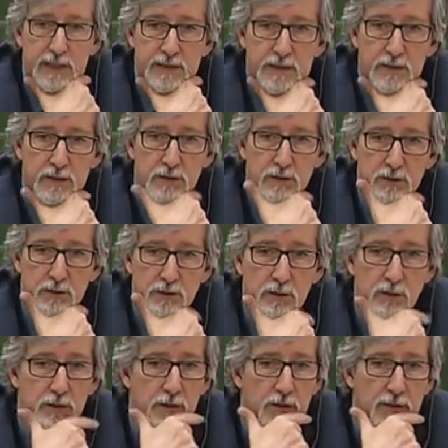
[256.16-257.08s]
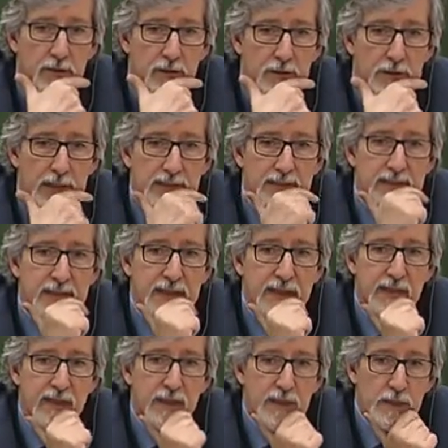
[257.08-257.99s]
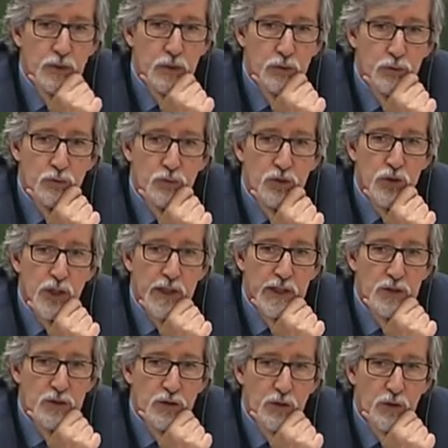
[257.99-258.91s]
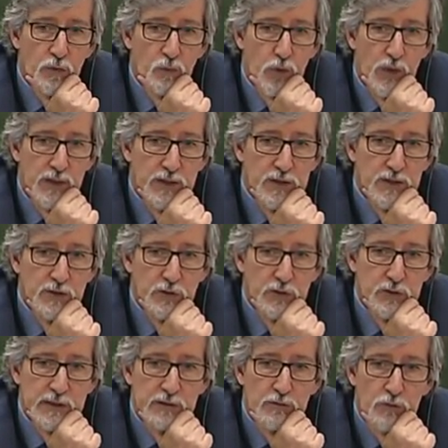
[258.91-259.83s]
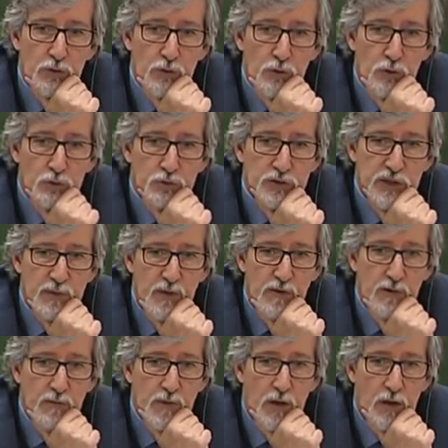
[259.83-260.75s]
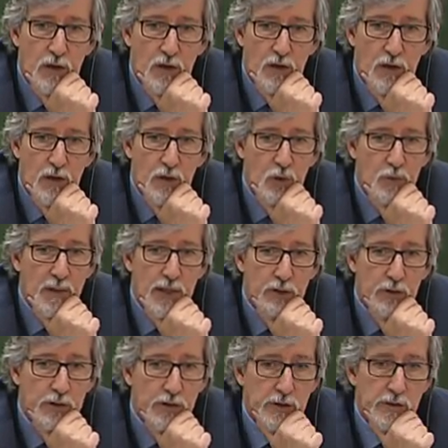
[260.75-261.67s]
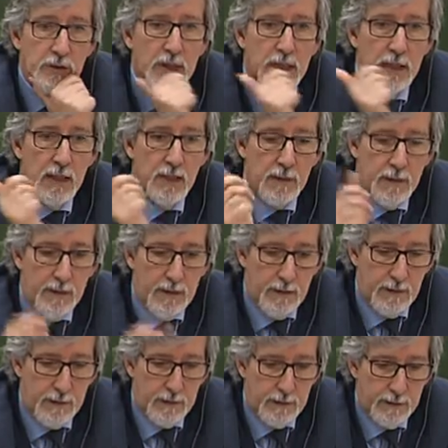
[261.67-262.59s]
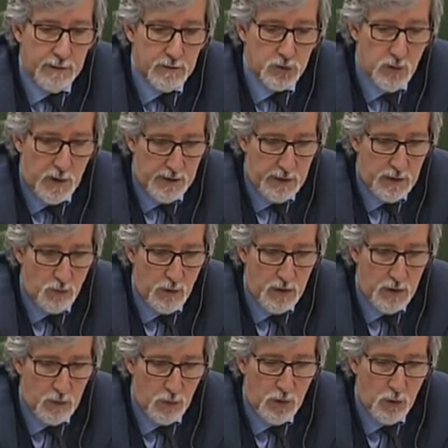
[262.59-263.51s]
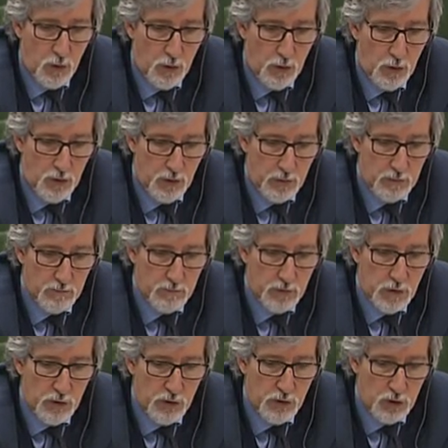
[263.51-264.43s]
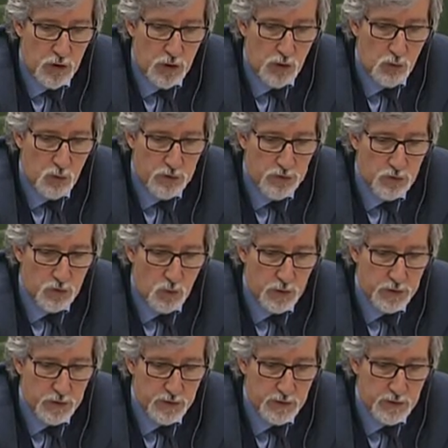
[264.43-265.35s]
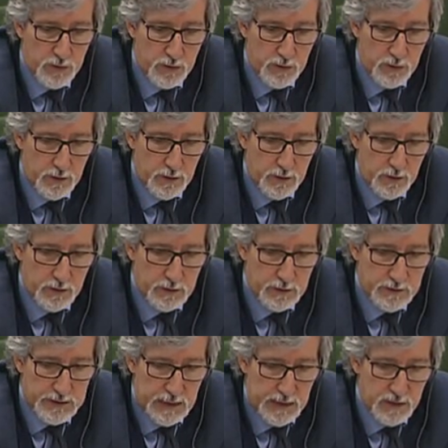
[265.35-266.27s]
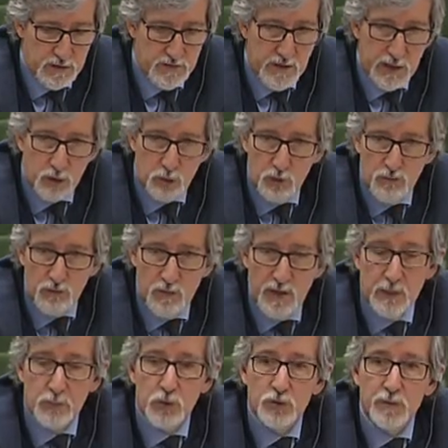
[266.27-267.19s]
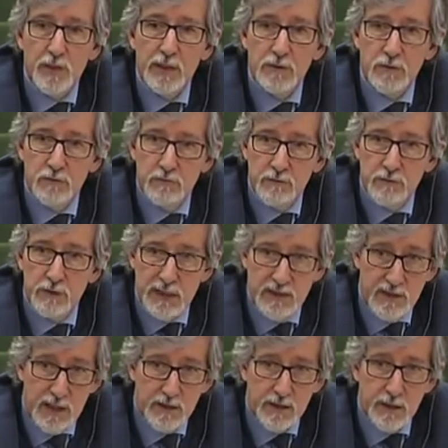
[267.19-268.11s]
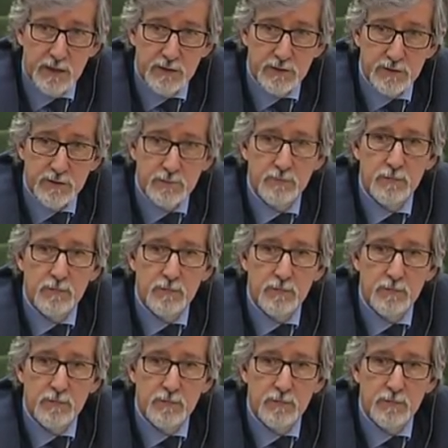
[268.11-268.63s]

at stake here to change their practices, even though some of them are American. So I think the law was satisfactory from that perspective in that case.